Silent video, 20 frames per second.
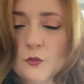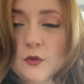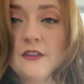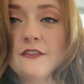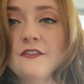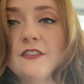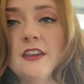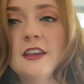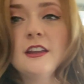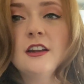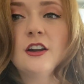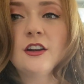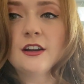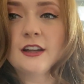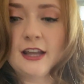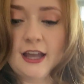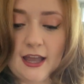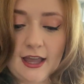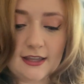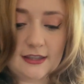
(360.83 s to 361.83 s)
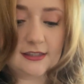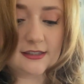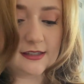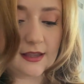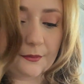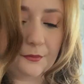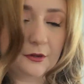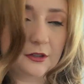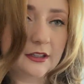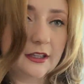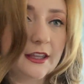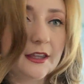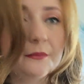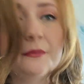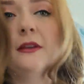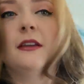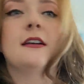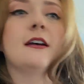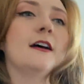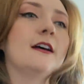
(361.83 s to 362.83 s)
We feed our cats separately
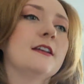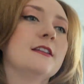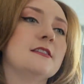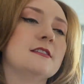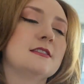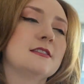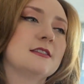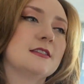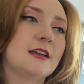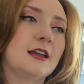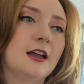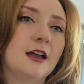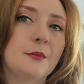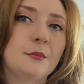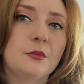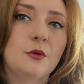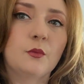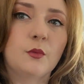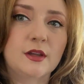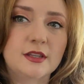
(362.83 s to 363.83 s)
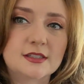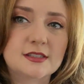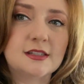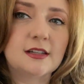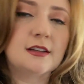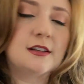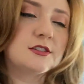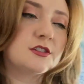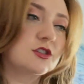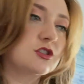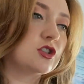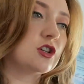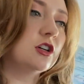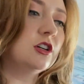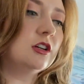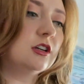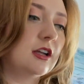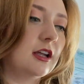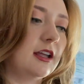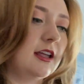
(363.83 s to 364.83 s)
because um, Winston is a
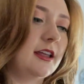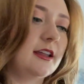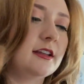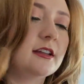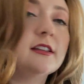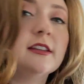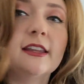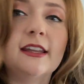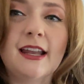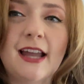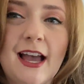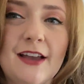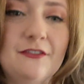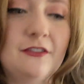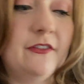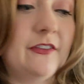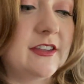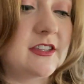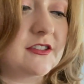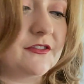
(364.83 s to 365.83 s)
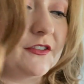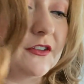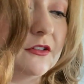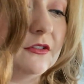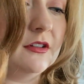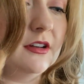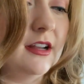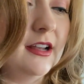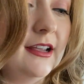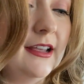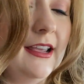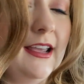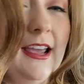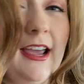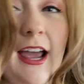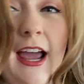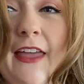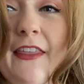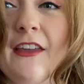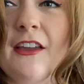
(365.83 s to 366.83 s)
jerk and he'll eat half of his food
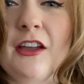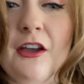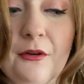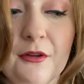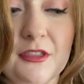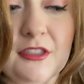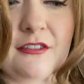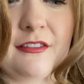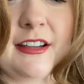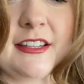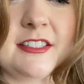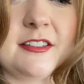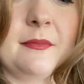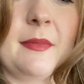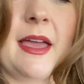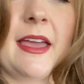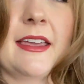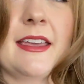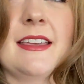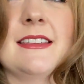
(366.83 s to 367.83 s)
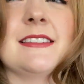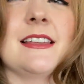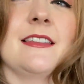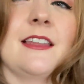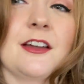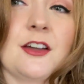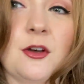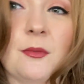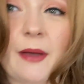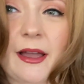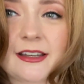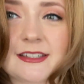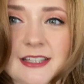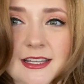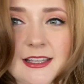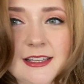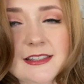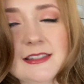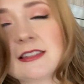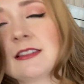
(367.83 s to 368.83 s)
and then go eat the rest of Maggie's and then go back to
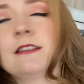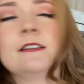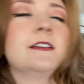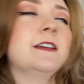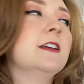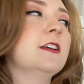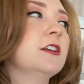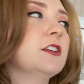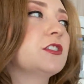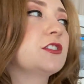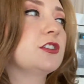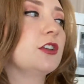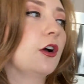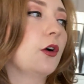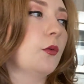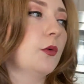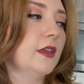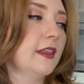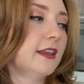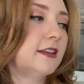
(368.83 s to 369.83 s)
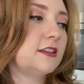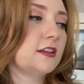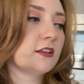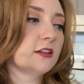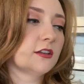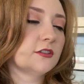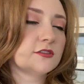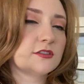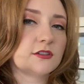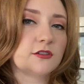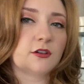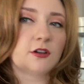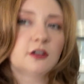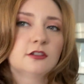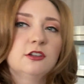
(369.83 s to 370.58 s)
his. So we like to close the door.